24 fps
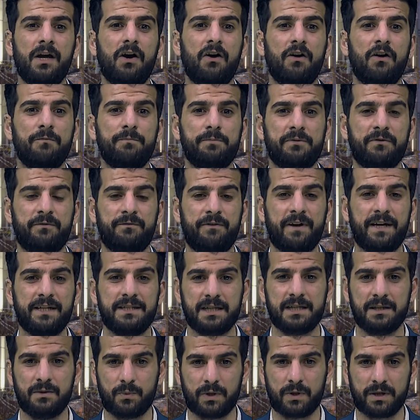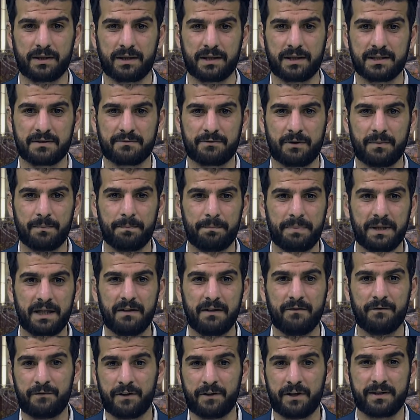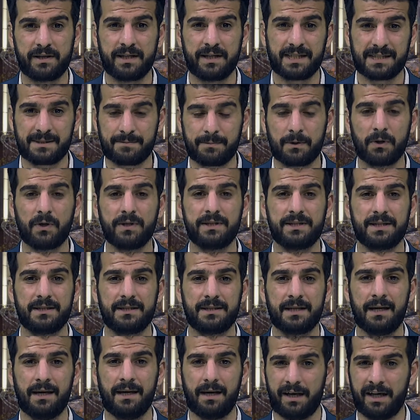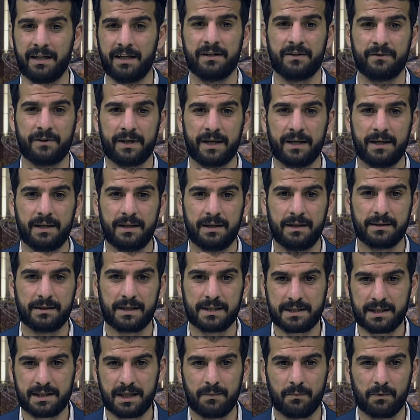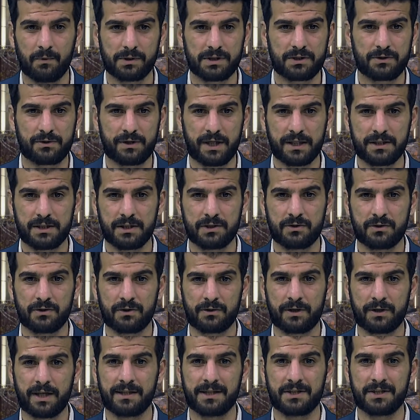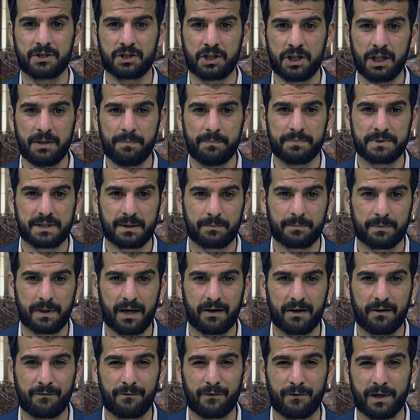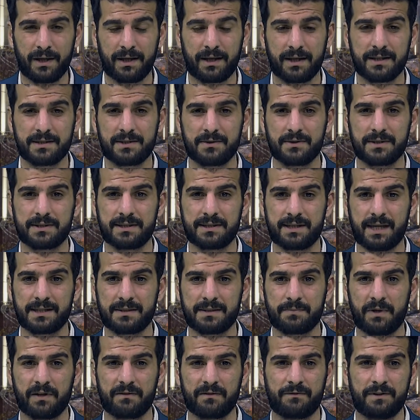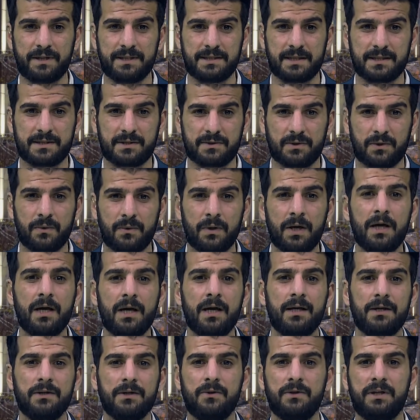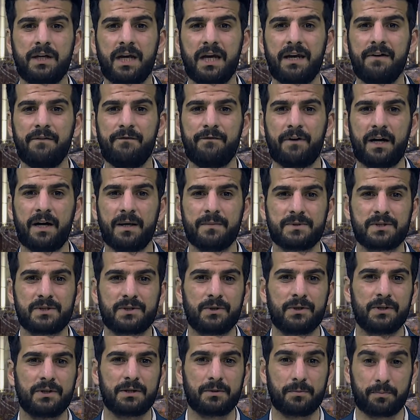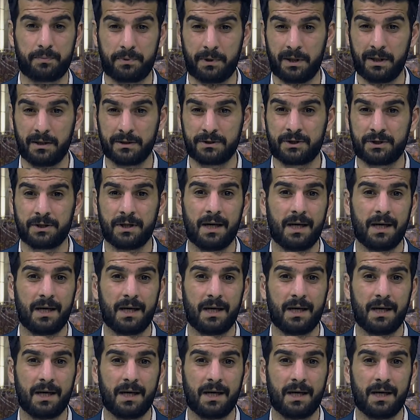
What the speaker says: of preventing workers from being further exploited under it. The scheme was created to create a cheap supply of workers on 6-month visas so UK farms could plug